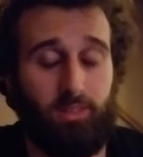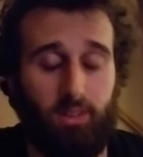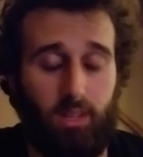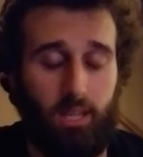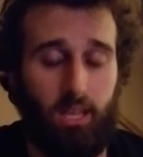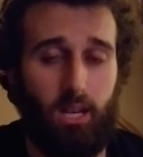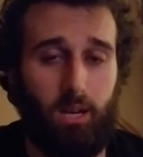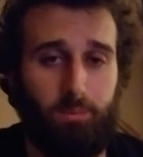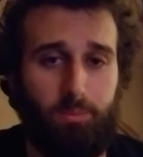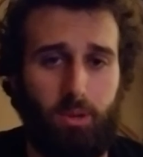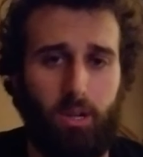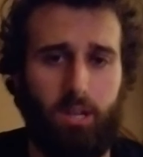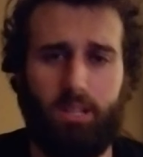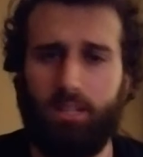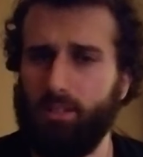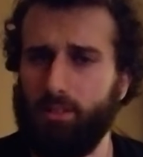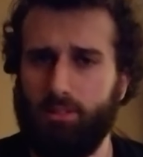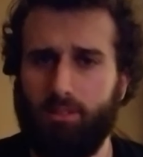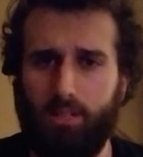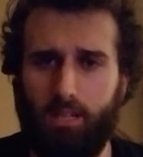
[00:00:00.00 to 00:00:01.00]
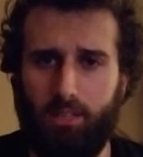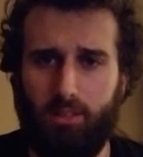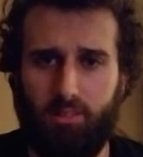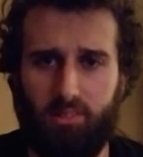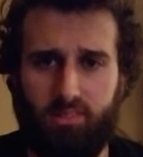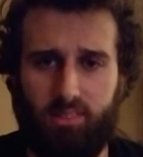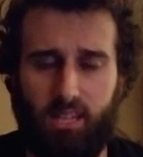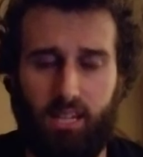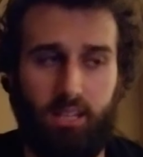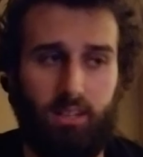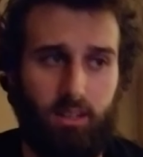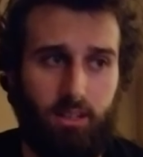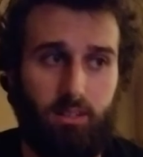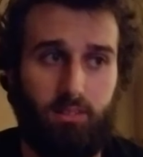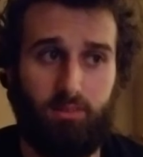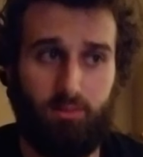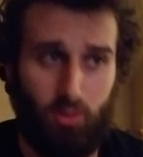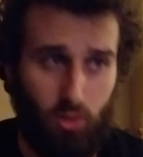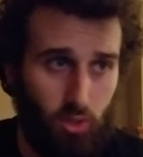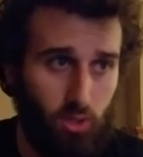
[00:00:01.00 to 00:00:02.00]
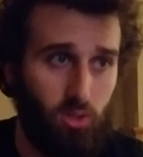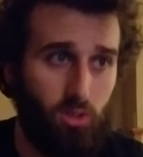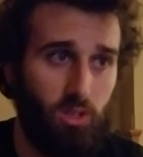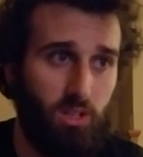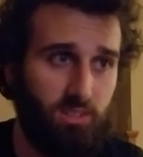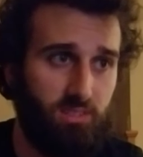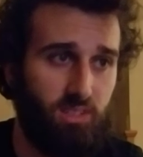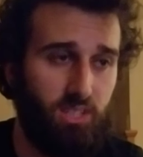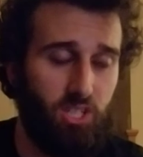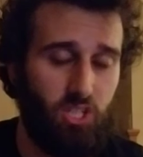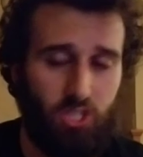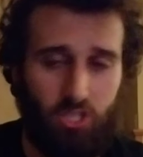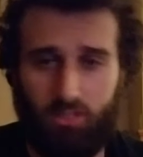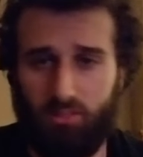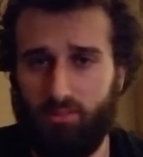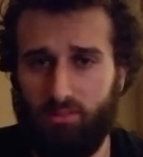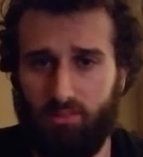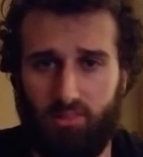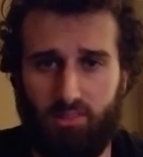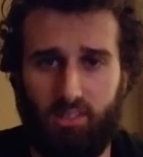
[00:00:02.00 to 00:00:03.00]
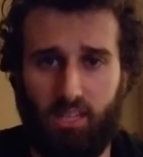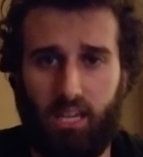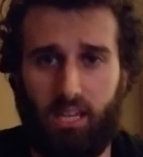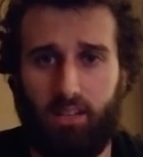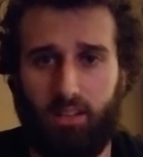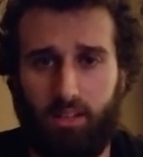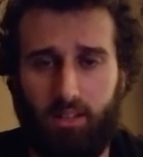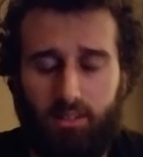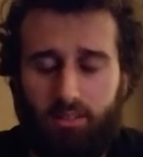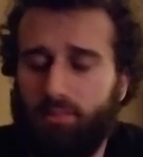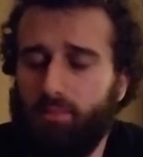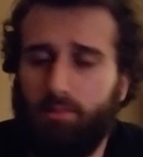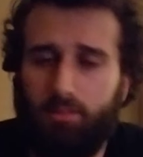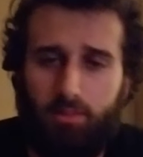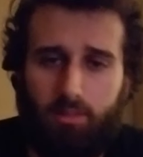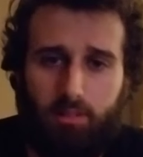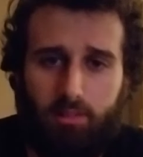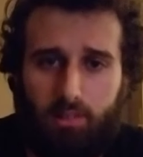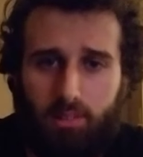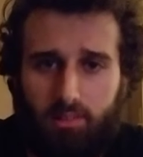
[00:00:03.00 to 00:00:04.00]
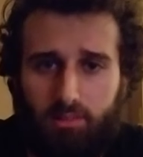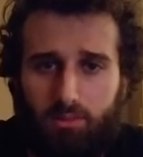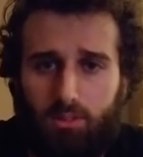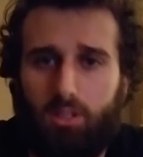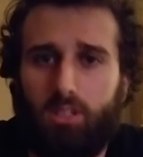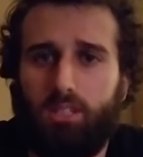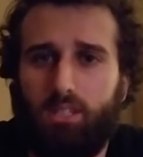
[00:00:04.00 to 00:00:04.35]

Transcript: they get upright and they're standing, verticalization. Standing, it doesn't really